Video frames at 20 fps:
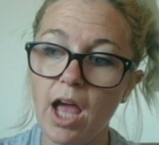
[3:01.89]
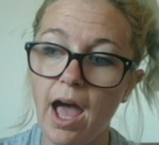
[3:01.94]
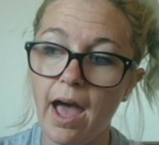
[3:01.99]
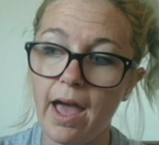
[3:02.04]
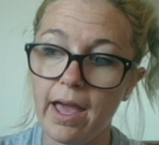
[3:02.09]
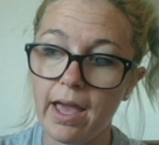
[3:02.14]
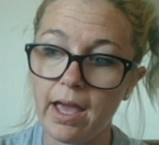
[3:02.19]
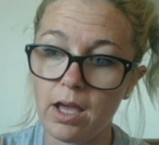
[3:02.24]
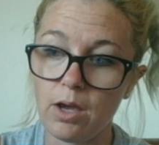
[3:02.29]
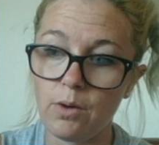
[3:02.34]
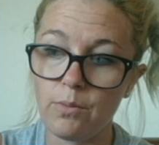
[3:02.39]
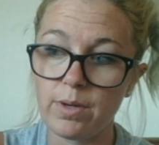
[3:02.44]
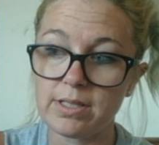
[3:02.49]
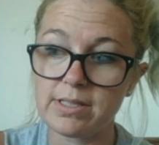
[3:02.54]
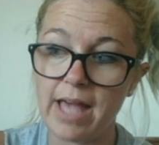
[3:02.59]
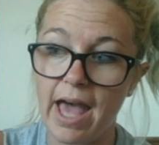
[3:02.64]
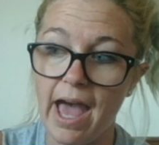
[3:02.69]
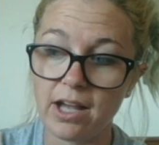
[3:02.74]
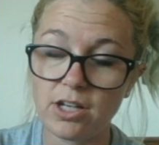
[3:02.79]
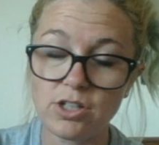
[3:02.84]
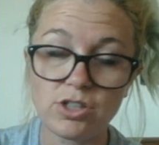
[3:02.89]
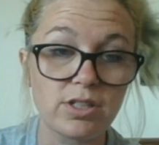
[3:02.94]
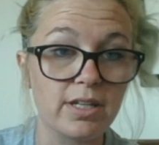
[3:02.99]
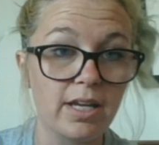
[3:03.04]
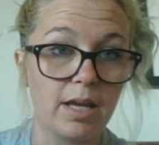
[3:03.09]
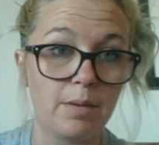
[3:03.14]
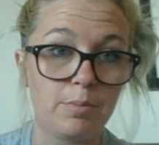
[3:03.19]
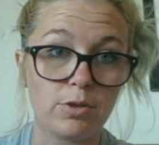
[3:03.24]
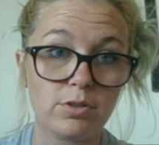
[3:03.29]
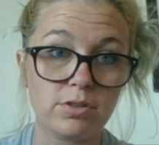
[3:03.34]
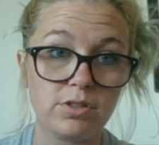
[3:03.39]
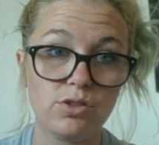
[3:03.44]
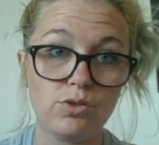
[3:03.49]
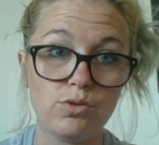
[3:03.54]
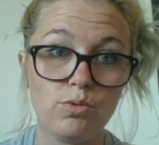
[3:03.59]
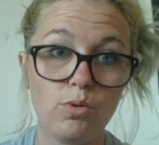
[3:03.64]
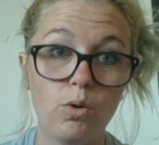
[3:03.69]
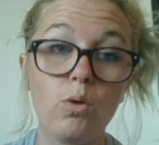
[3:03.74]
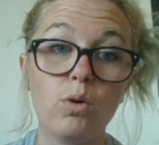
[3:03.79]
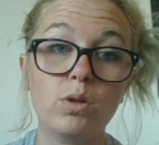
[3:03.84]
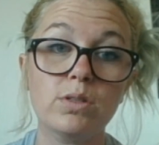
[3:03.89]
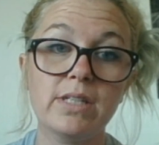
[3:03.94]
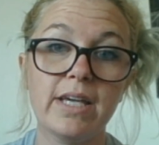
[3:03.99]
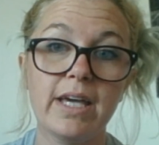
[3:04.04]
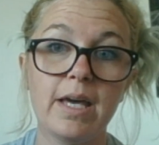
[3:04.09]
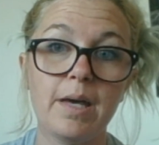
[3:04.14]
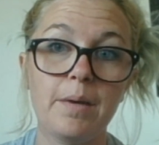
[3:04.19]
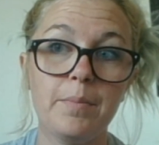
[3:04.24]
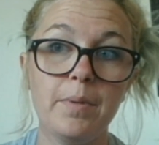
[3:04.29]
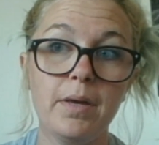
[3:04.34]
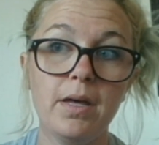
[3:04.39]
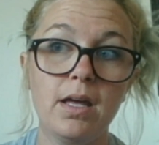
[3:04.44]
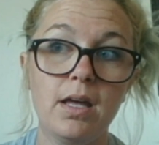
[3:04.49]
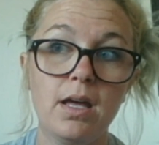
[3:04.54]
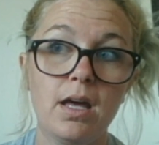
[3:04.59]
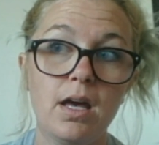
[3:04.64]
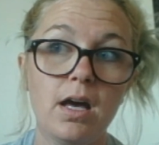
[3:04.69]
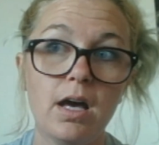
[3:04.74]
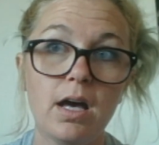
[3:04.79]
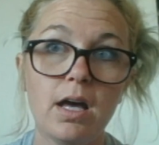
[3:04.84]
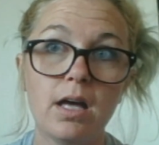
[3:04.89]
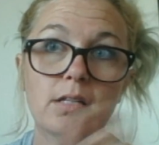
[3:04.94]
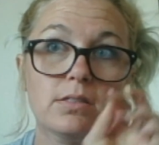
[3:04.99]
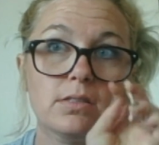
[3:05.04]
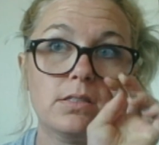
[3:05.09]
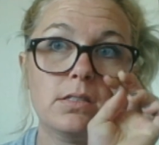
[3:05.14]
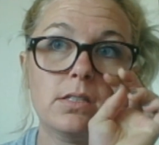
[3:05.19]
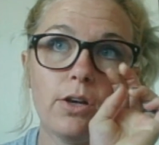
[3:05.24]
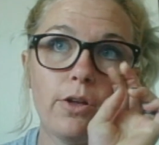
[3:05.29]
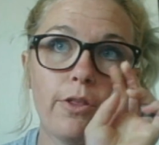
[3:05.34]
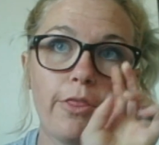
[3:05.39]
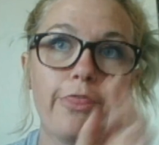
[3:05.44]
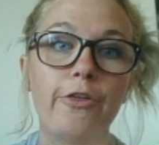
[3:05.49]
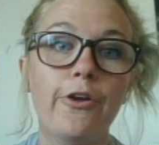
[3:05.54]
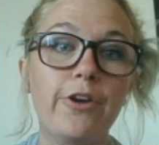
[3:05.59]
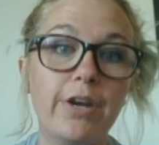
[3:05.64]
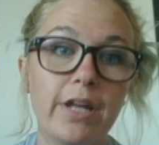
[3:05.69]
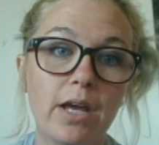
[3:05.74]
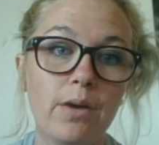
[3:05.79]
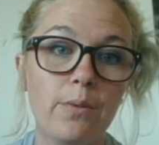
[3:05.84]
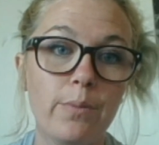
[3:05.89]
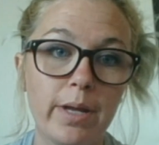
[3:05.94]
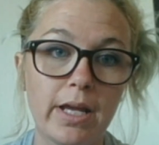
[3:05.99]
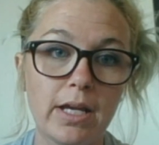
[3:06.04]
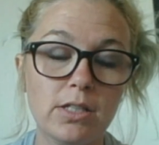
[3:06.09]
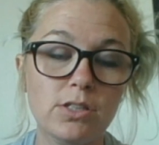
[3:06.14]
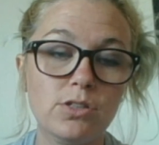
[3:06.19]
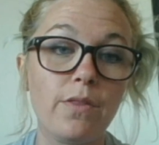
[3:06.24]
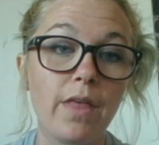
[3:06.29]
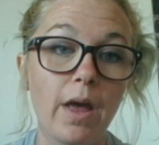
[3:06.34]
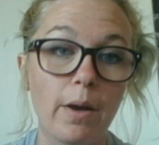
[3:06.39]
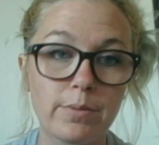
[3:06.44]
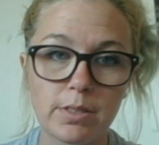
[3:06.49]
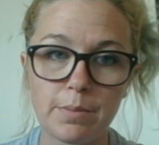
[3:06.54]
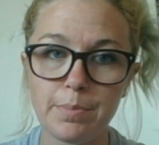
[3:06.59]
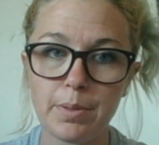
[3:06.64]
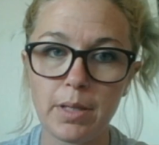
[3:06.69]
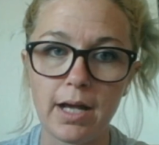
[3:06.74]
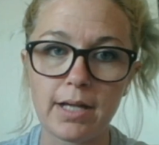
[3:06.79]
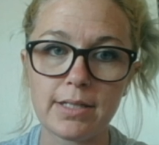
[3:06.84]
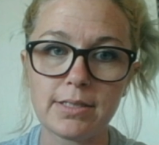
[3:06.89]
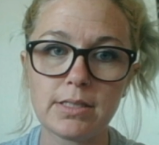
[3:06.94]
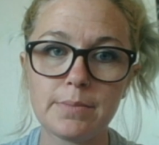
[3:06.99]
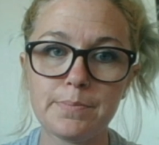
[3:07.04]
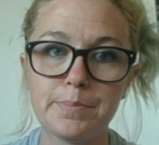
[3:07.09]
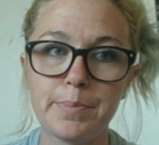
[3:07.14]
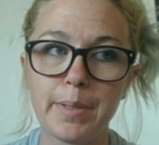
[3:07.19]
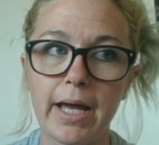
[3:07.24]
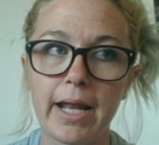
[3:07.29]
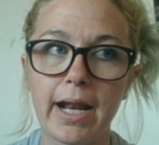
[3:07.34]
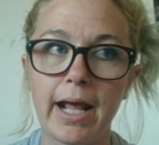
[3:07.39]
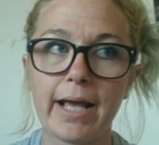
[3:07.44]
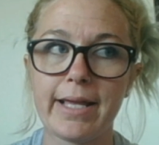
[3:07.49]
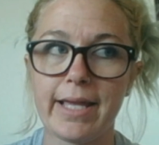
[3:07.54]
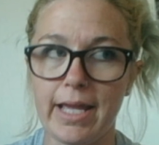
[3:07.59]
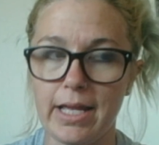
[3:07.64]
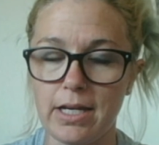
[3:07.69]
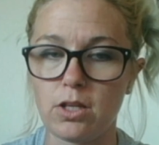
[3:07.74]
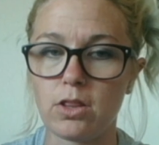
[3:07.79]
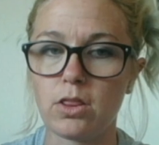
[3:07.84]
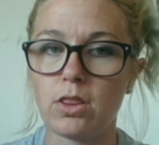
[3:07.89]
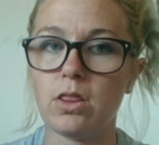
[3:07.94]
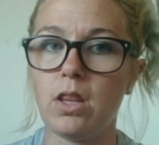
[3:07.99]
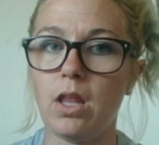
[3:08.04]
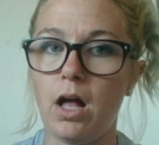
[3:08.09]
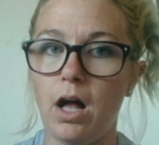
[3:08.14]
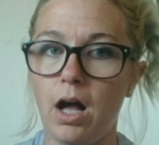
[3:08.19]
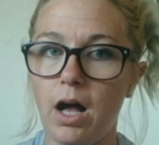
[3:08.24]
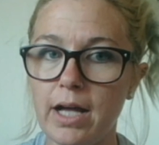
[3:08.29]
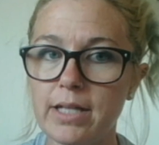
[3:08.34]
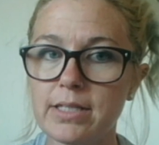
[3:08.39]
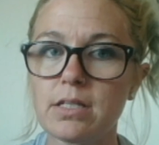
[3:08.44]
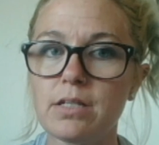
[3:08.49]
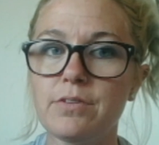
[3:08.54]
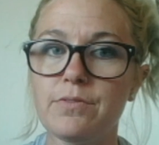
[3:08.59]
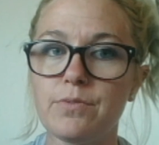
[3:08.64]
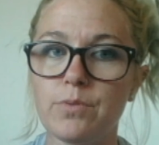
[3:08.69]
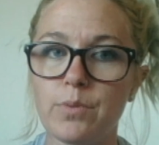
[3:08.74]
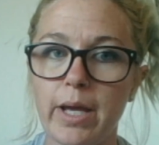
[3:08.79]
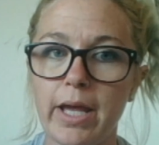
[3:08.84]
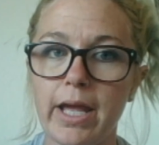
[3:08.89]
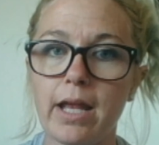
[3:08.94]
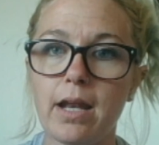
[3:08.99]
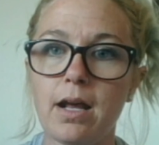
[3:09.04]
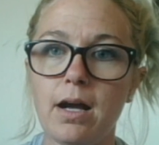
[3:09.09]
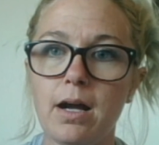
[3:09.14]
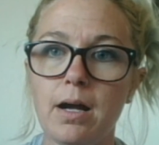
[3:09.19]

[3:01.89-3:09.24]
I was actually able to hold him till 38 weeks. So that was a plus, but I gained a lot of weight.